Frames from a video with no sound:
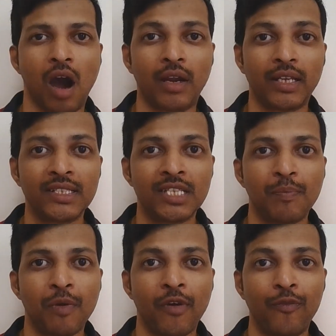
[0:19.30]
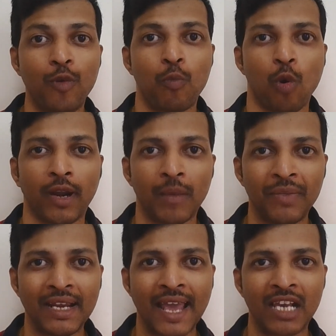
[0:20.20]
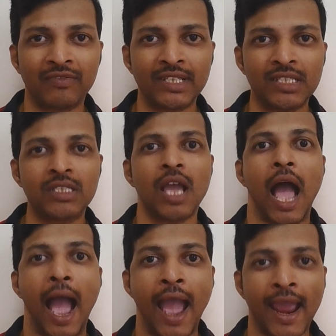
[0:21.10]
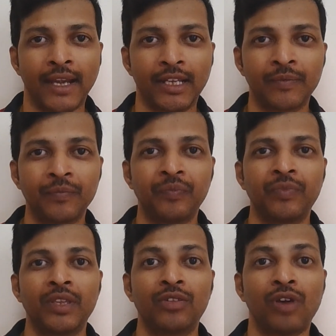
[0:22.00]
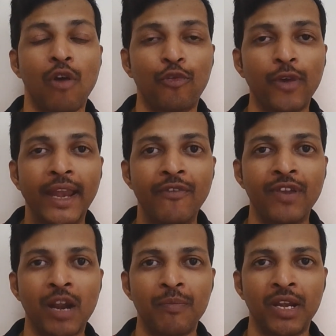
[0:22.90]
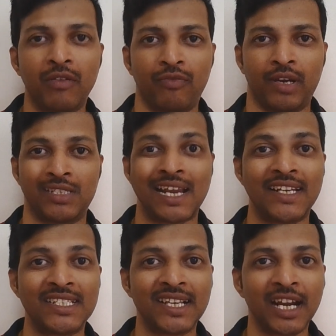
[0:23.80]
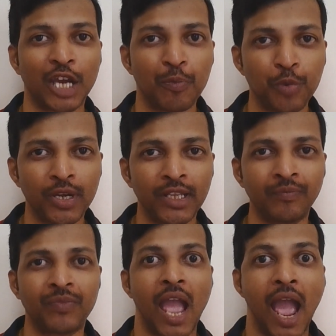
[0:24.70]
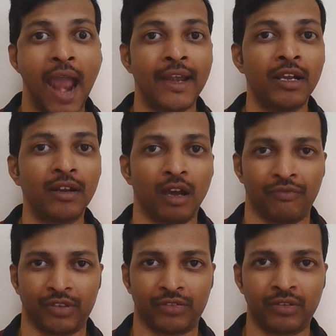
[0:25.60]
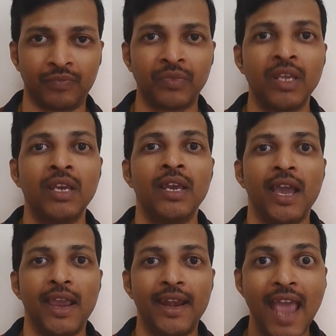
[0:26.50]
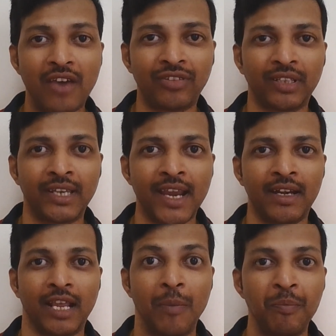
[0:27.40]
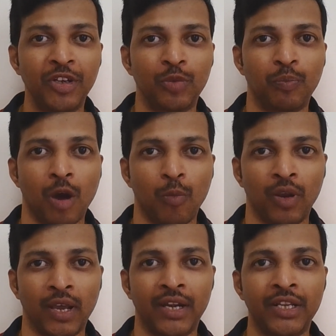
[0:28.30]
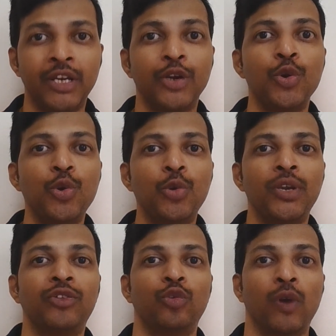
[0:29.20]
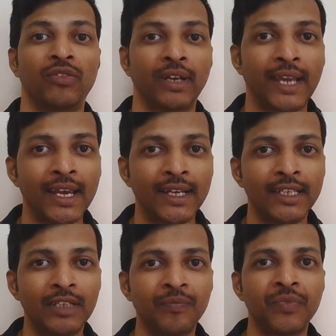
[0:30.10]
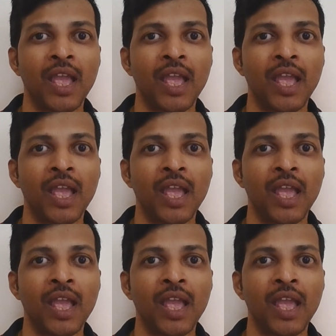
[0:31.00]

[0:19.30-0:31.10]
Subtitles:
R is a powerful programming language and software environment for statistical computing and graphics. It has gained immense popularity due to its versatility